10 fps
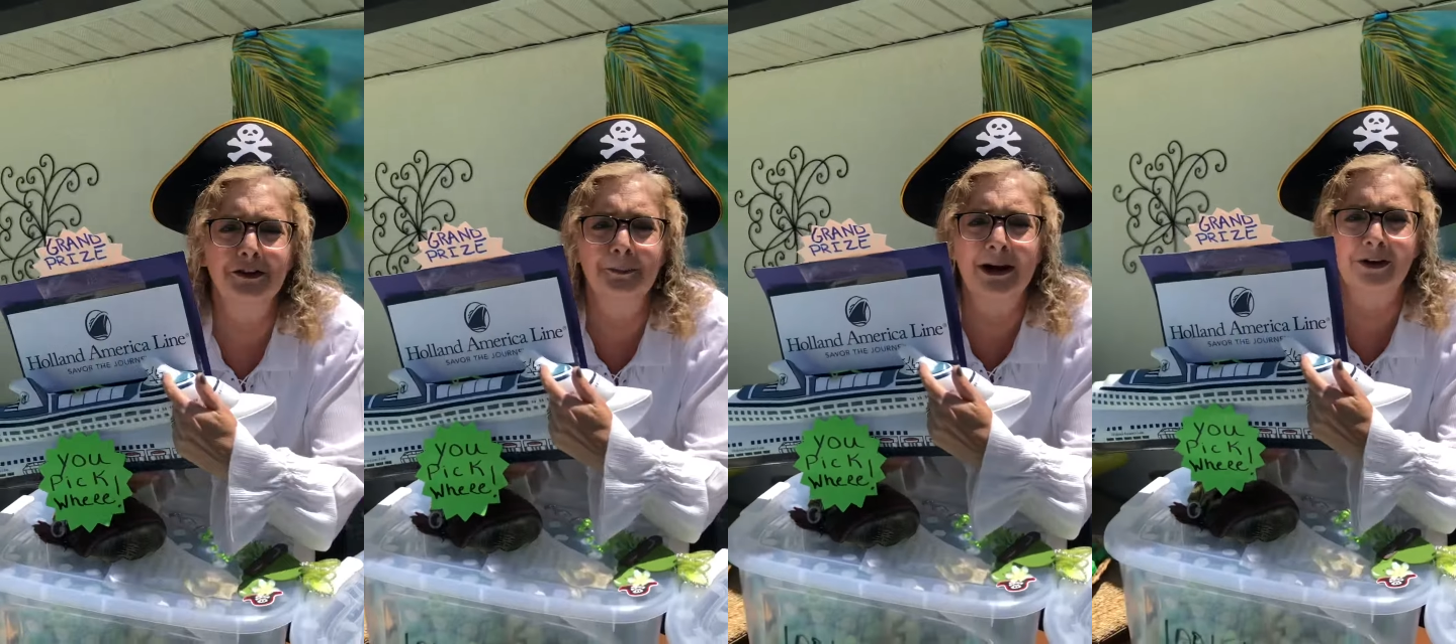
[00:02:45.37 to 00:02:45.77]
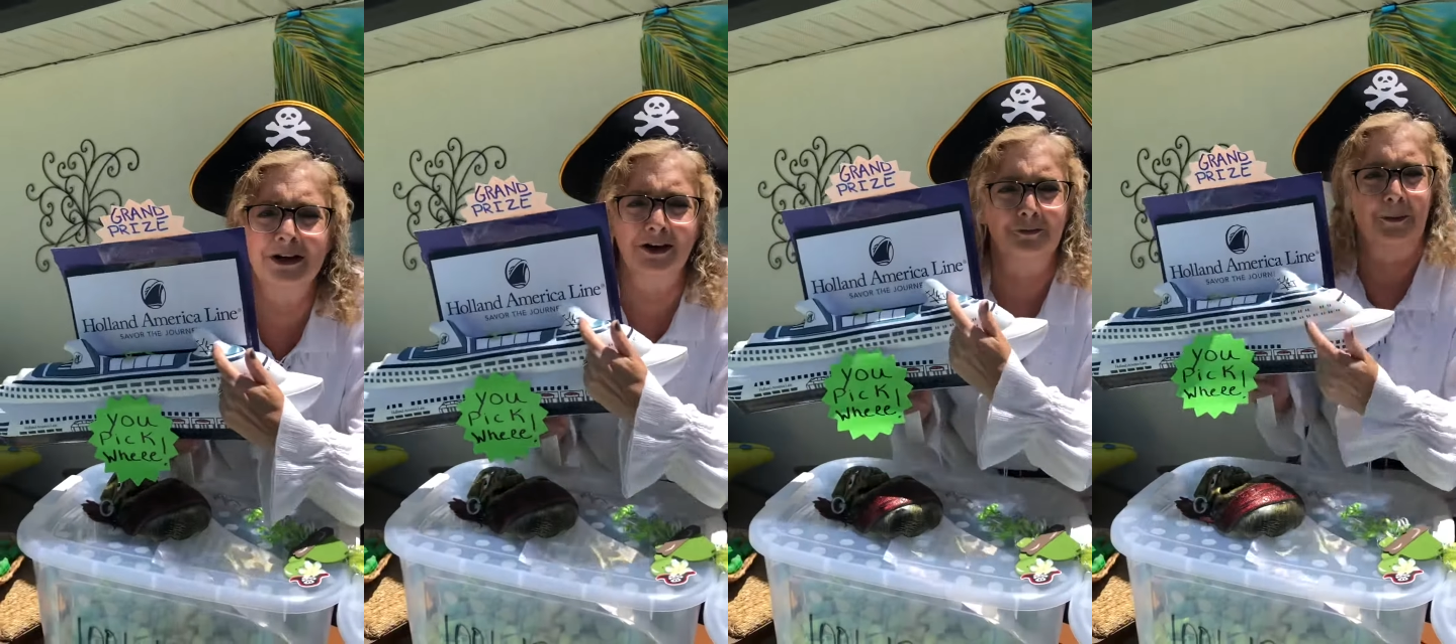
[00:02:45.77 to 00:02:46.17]

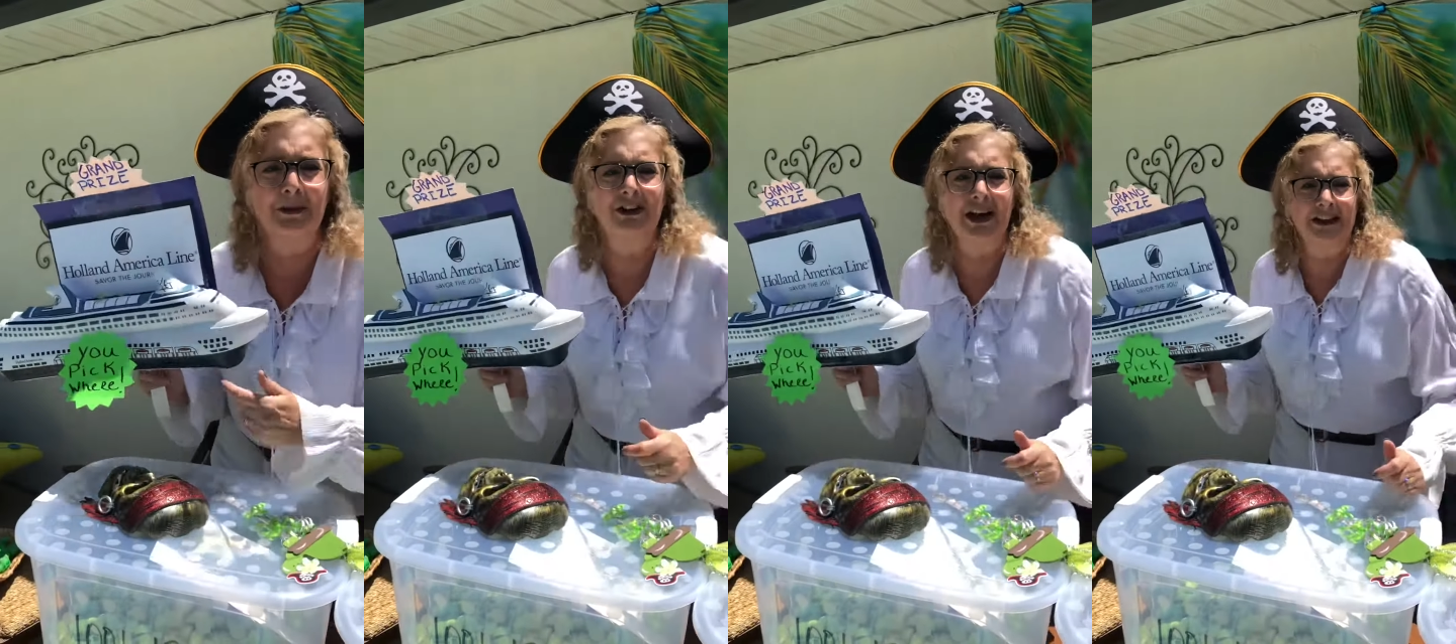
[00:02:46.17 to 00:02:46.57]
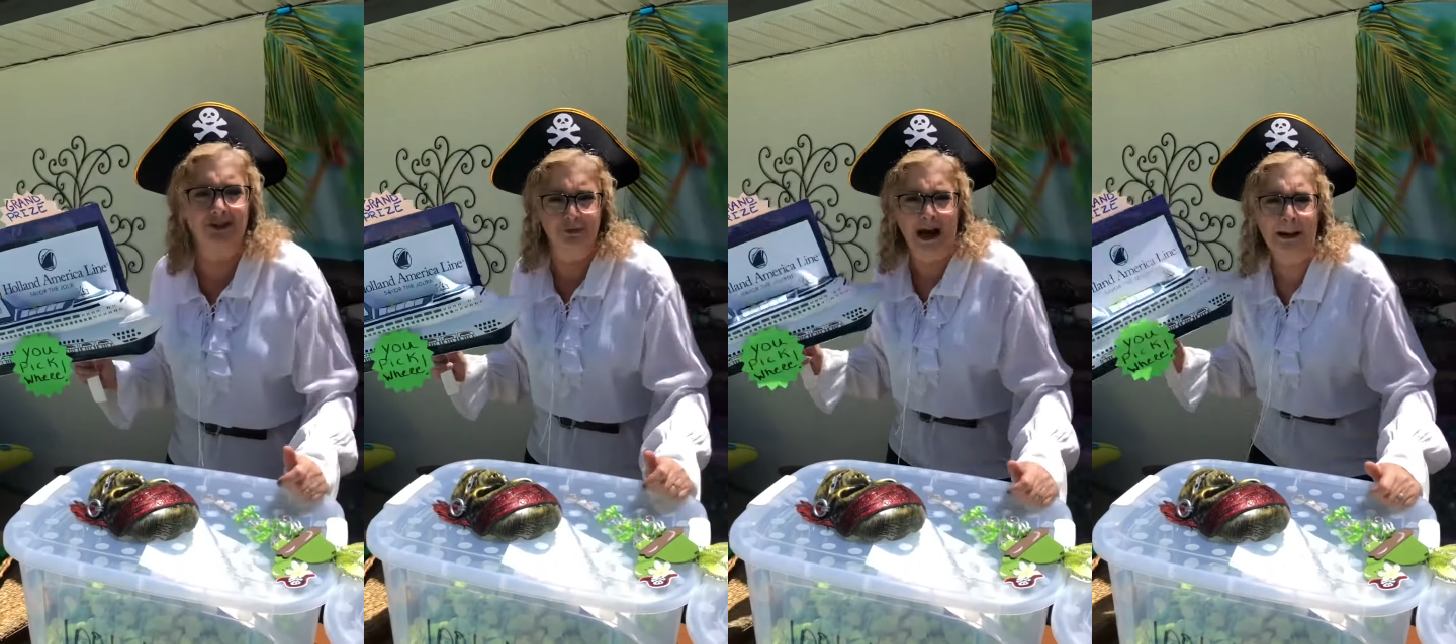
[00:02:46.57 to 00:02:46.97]
America from the likes
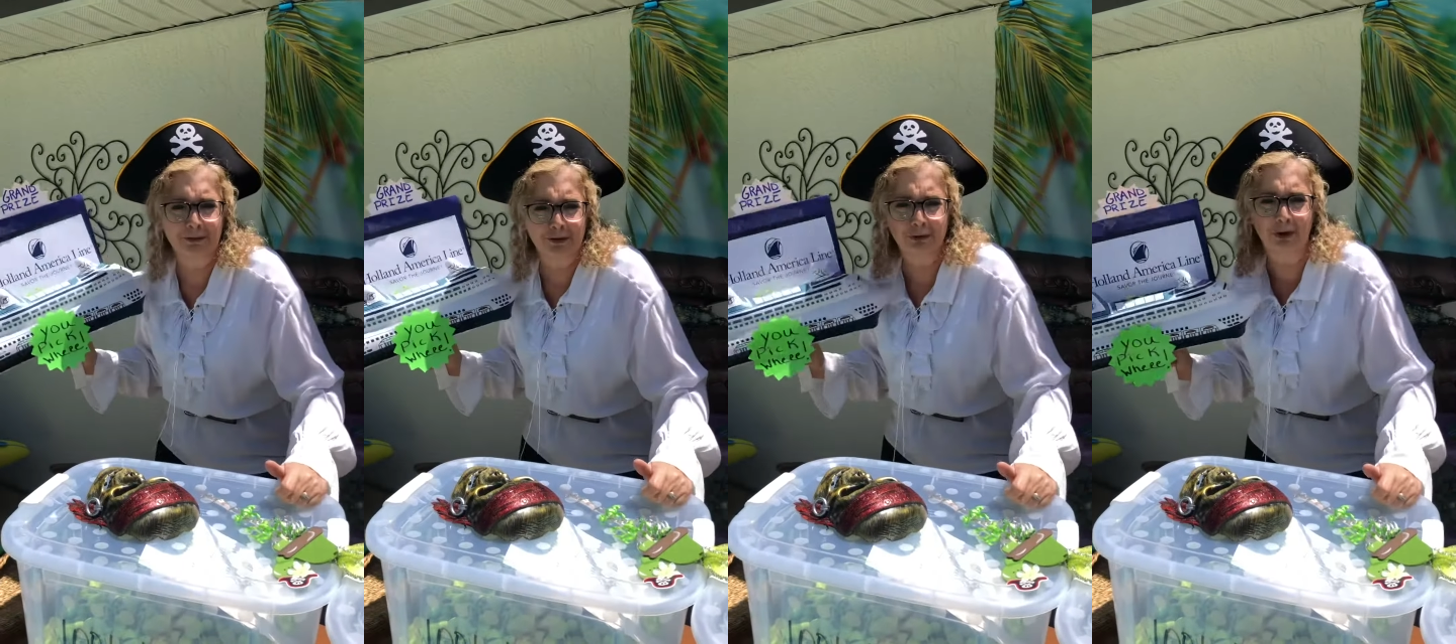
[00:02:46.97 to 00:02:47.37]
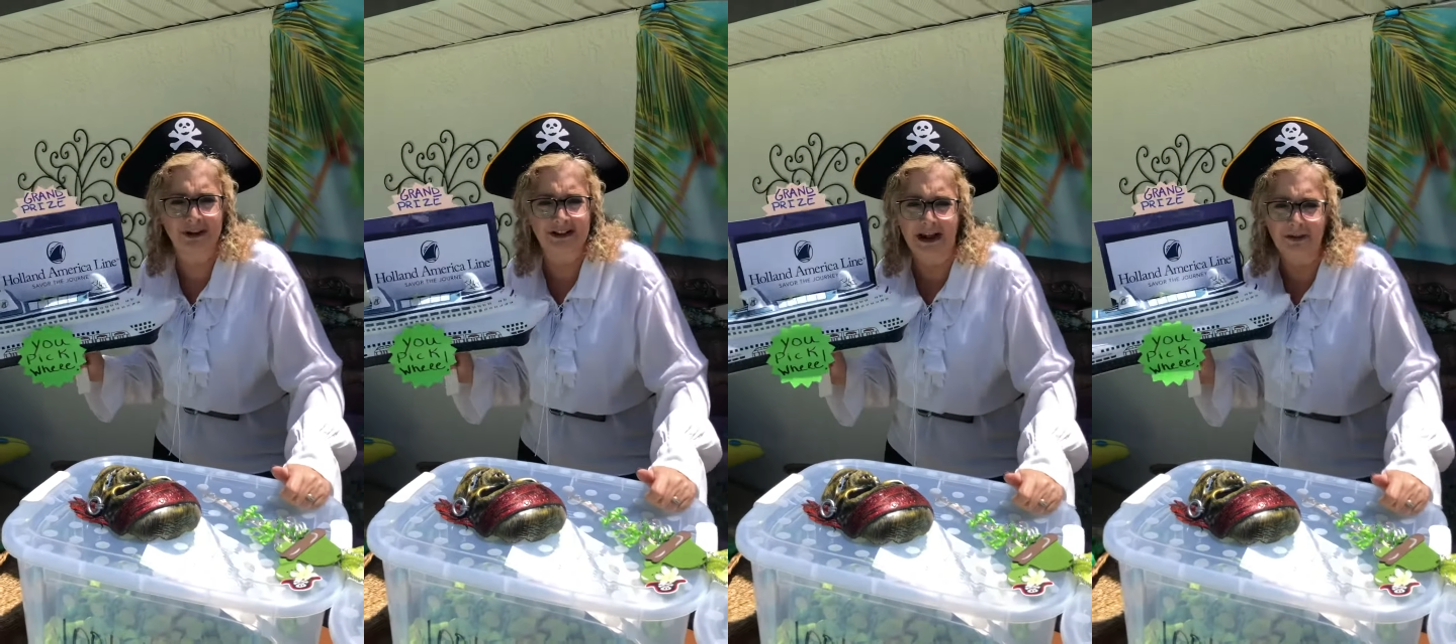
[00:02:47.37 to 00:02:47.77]
of Captain Rory
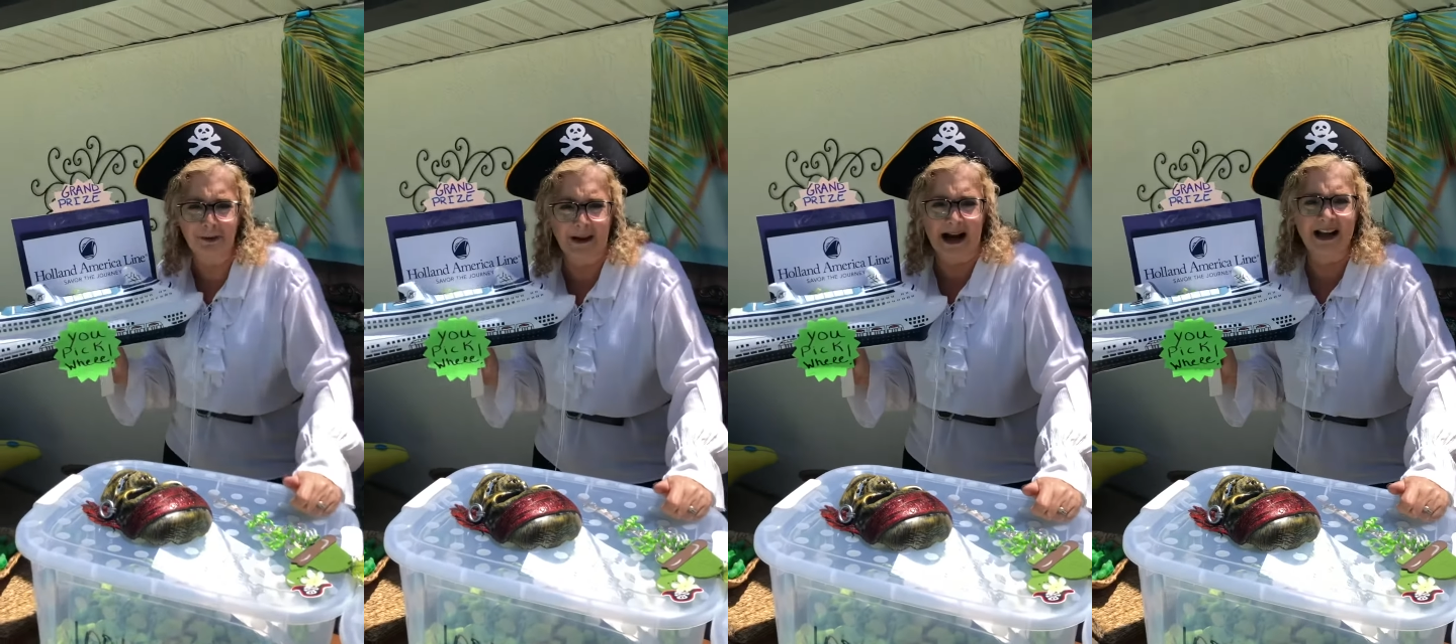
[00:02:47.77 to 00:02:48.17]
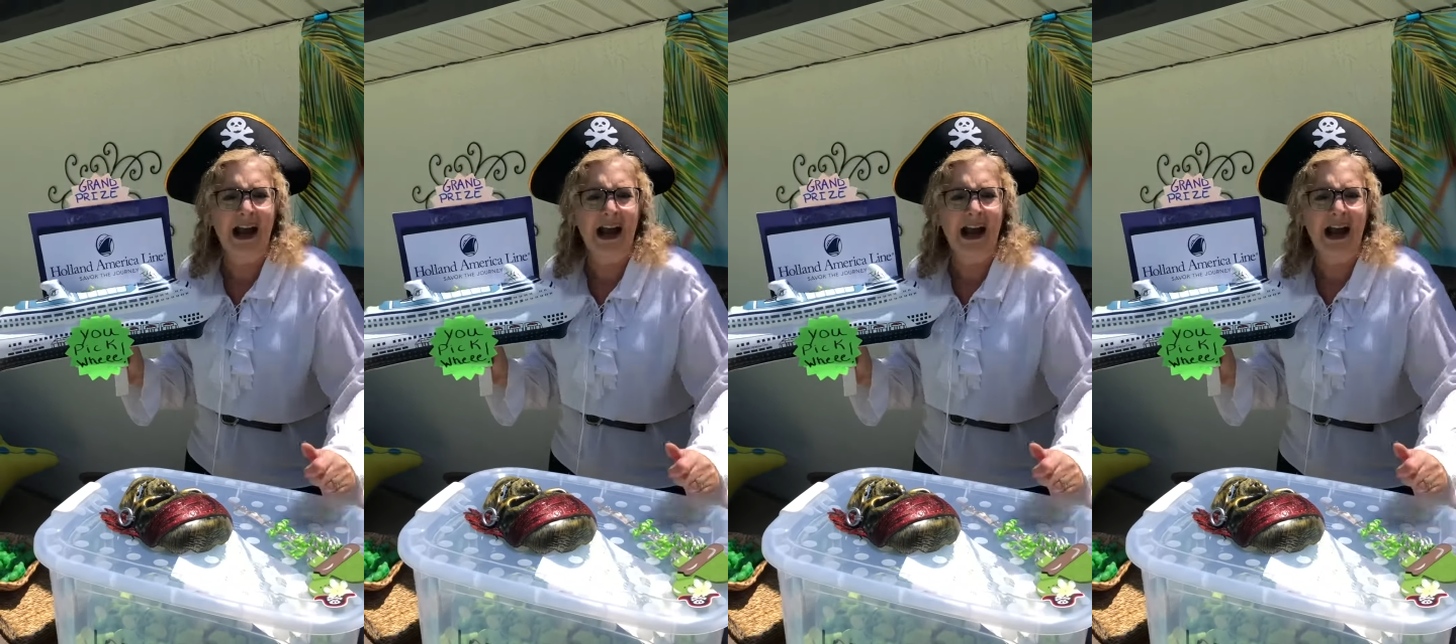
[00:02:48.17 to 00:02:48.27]
Leatherback.